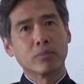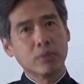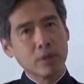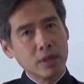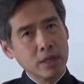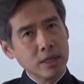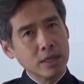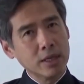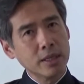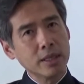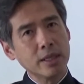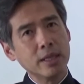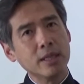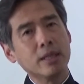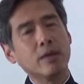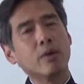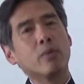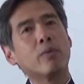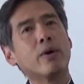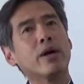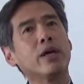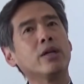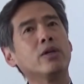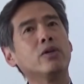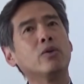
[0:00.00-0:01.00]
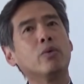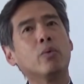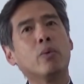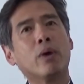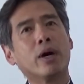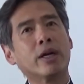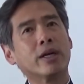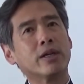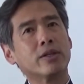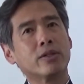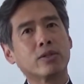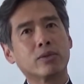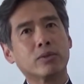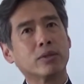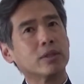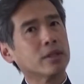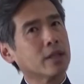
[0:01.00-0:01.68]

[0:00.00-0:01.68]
really the way you want it to,